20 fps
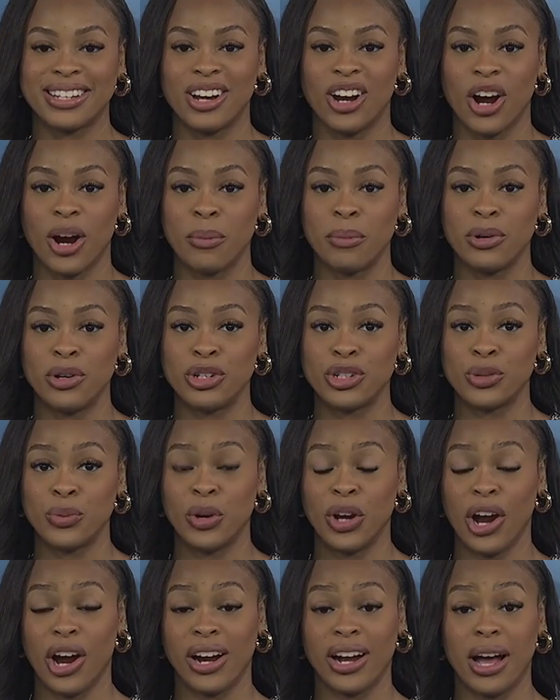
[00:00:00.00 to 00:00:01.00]
Carmouche.
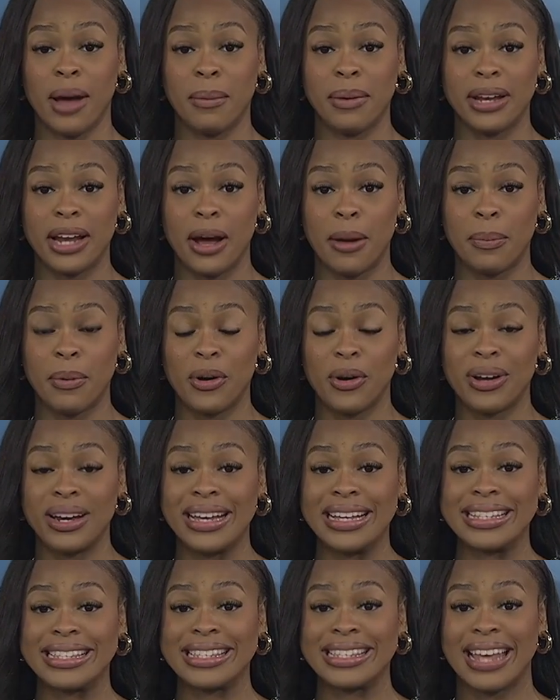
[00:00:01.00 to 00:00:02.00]
We are coming up on
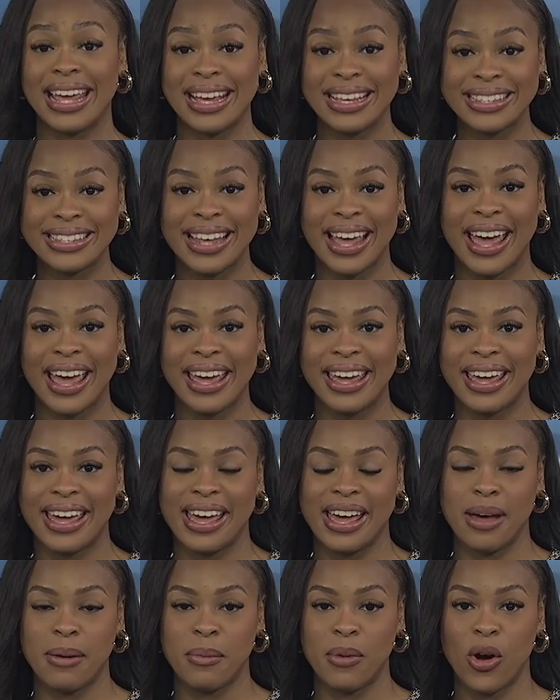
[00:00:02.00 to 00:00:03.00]
6
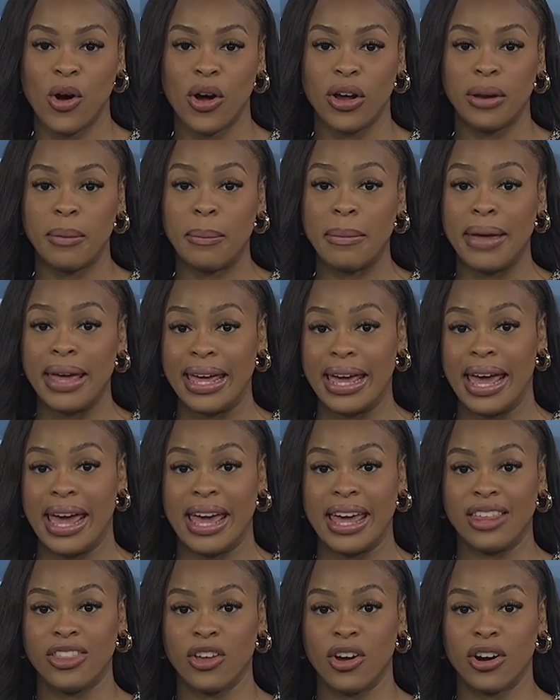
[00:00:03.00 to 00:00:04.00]
a.m. on May
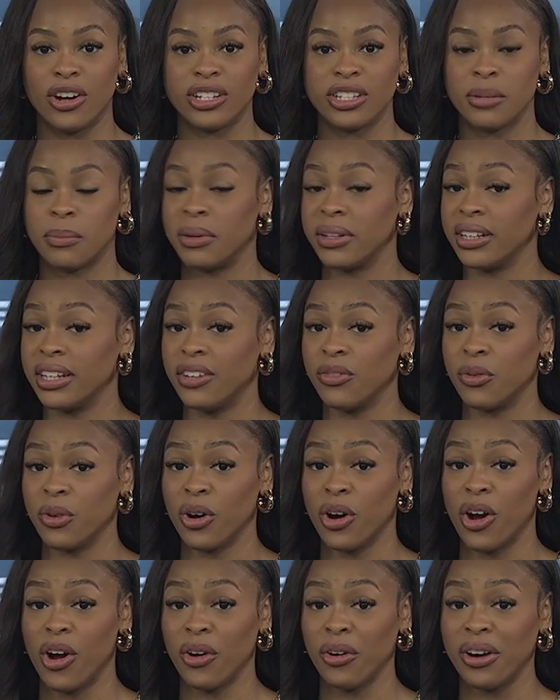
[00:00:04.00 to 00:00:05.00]
8th. Hard to believe we're
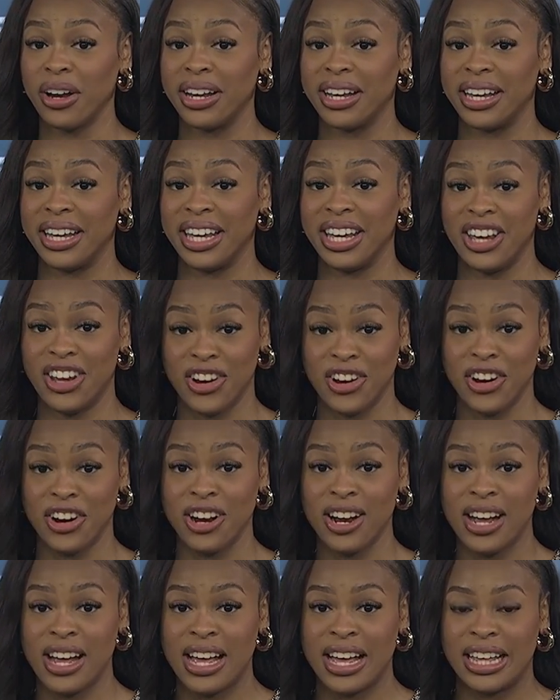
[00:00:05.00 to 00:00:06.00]
already here.
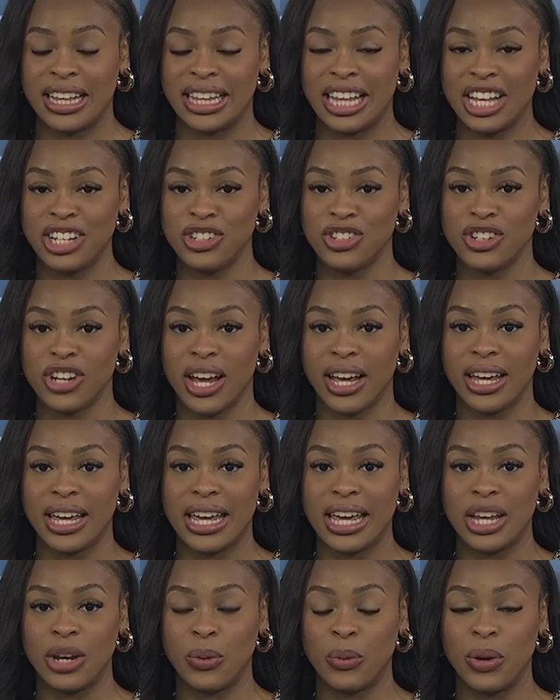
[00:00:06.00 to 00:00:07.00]
Let's check
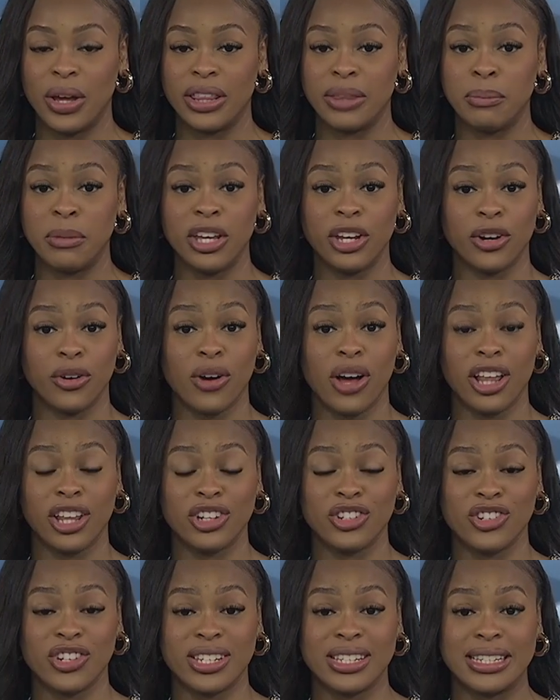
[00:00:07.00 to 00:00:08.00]
in with
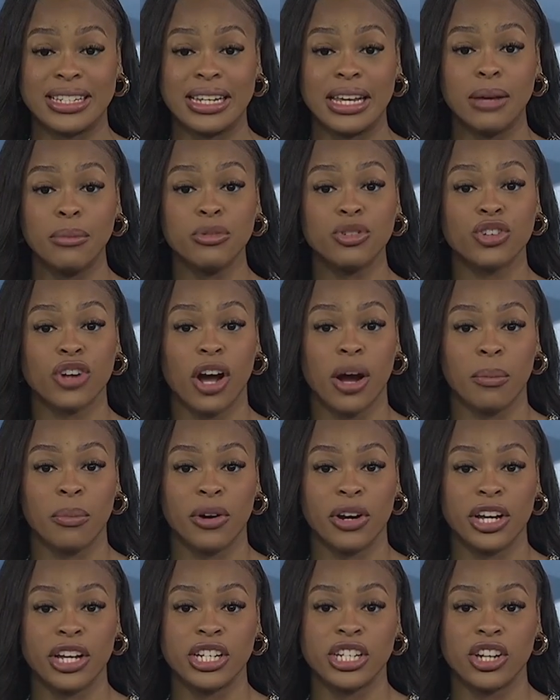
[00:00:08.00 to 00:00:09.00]
meteorologist Tim
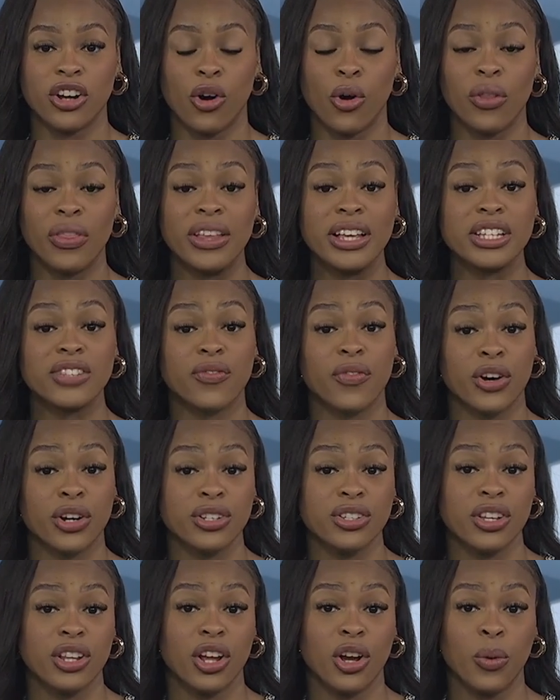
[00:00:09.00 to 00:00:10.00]
Drawbridge on this
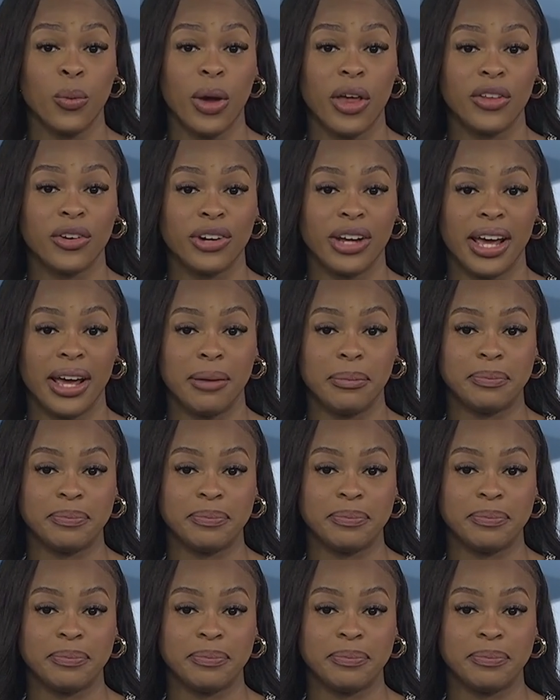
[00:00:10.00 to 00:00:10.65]
first alert weather day.